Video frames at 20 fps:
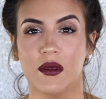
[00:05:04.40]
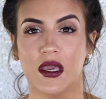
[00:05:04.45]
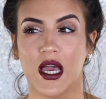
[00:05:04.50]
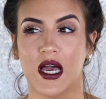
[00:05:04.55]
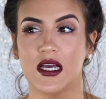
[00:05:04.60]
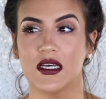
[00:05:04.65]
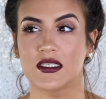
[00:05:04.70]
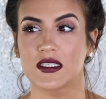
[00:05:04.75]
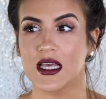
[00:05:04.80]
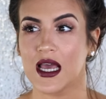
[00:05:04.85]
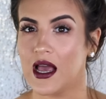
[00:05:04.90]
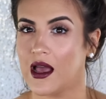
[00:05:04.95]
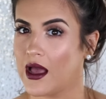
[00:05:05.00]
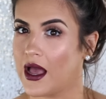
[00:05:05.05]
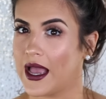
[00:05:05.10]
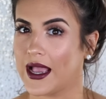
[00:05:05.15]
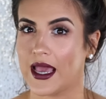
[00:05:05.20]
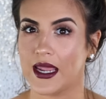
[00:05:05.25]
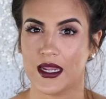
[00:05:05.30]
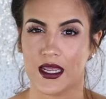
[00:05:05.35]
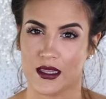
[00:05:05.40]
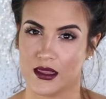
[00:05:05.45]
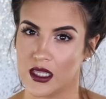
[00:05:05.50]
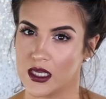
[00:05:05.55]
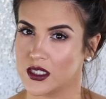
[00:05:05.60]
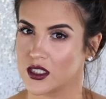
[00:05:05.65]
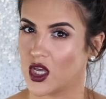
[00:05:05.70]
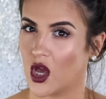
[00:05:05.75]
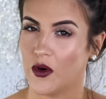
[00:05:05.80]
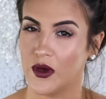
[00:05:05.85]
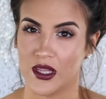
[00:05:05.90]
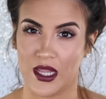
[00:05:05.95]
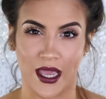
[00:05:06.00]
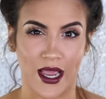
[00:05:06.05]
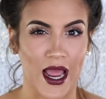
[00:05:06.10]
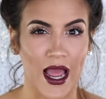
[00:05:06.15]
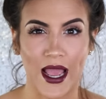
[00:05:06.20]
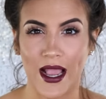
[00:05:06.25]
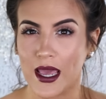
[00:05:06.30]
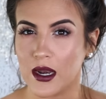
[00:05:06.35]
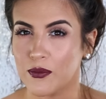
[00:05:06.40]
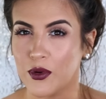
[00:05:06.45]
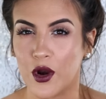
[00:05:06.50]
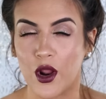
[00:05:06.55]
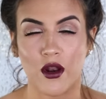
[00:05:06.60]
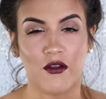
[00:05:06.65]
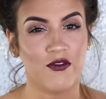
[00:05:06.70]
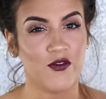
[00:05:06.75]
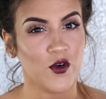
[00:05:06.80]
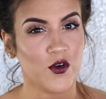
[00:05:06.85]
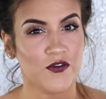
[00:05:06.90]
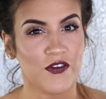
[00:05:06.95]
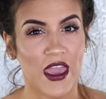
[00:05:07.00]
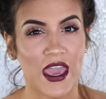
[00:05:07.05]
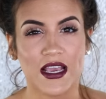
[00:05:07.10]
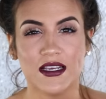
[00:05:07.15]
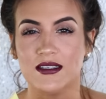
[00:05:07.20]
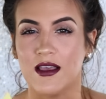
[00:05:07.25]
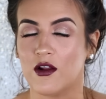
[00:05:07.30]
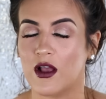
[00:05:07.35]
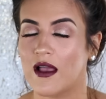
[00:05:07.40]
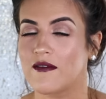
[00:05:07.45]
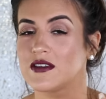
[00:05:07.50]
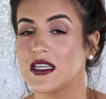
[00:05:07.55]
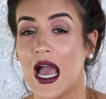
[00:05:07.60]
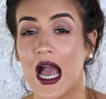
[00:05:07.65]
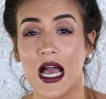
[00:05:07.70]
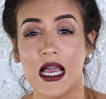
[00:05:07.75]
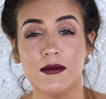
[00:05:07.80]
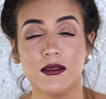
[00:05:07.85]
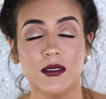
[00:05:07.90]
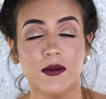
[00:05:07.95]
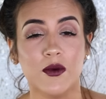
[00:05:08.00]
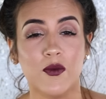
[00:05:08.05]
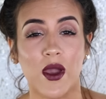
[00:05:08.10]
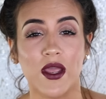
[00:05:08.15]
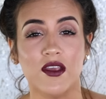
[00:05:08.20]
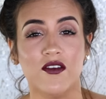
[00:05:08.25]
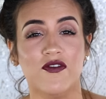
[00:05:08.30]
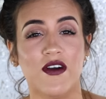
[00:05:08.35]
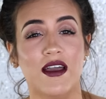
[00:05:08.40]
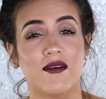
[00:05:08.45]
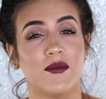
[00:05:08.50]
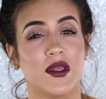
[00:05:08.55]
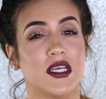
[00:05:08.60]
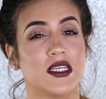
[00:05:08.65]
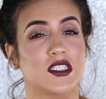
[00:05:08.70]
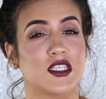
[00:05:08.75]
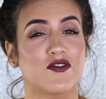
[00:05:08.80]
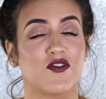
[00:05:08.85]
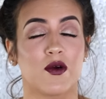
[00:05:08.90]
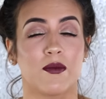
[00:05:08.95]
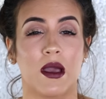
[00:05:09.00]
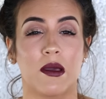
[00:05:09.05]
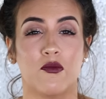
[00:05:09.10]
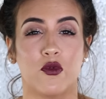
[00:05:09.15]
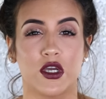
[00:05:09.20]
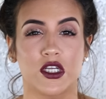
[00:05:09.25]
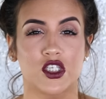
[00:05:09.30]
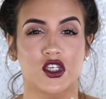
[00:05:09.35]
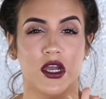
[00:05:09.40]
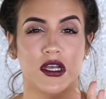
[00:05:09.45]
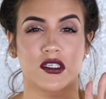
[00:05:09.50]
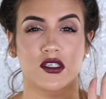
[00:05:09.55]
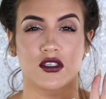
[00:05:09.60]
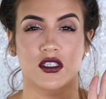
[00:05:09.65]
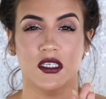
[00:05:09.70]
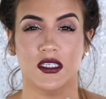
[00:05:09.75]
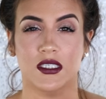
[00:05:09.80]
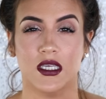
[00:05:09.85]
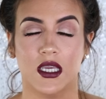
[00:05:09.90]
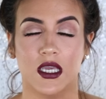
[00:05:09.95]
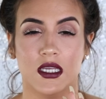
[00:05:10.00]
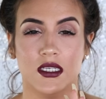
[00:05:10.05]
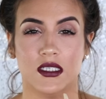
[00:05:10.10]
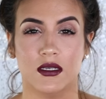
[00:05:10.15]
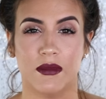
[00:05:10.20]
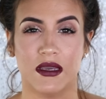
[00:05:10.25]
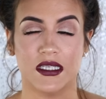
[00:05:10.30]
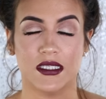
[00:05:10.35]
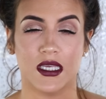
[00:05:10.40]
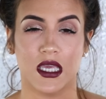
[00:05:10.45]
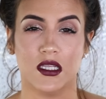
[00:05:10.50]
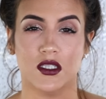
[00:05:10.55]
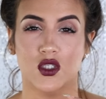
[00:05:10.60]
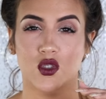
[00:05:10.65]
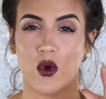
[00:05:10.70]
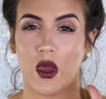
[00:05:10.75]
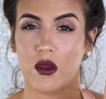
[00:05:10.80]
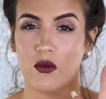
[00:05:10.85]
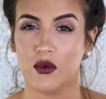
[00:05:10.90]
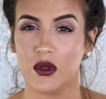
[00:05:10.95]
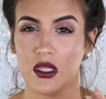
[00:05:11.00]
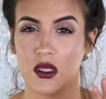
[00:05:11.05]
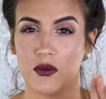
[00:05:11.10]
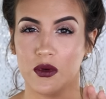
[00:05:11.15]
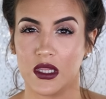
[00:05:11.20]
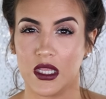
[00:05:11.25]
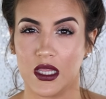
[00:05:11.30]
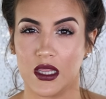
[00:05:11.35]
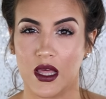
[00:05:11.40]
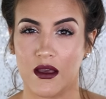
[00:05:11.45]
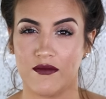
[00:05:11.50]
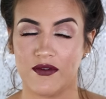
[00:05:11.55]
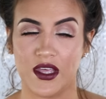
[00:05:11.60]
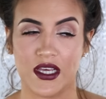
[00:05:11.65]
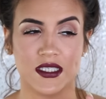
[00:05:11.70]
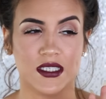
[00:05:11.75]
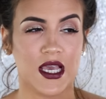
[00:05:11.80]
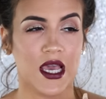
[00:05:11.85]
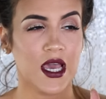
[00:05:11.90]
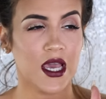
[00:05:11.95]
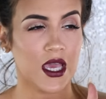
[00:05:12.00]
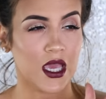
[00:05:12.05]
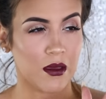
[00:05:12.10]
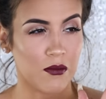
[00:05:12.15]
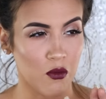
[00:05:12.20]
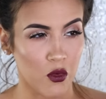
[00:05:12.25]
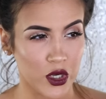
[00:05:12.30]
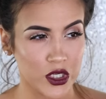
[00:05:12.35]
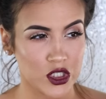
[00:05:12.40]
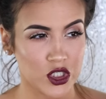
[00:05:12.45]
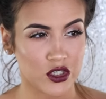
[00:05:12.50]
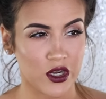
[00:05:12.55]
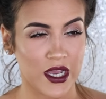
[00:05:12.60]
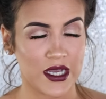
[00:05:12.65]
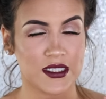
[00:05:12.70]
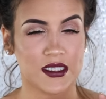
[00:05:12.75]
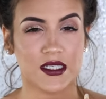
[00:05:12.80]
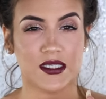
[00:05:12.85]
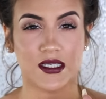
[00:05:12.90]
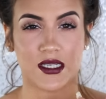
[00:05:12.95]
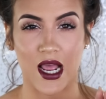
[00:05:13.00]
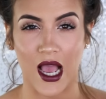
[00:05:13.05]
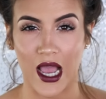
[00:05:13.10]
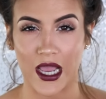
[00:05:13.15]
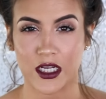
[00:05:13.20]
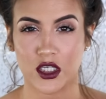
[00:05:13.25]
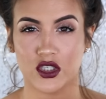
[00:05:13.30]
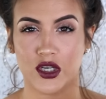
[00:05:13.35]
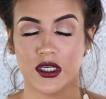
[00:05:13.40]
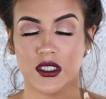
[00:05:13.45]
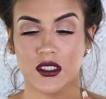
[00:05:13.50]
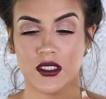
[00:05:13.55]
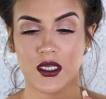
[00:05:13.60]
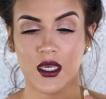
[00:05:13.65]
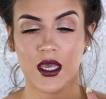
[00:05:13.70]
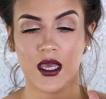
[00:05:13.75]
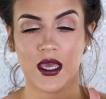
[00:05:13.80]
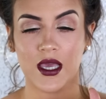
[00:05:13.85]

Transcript: because I gotta get things going. Like I gotta put on a full face. I don't have time to be waiting five minutes for my moisturizer to sink into my skin. So I really, really love this. It moisturizes, it hydrates,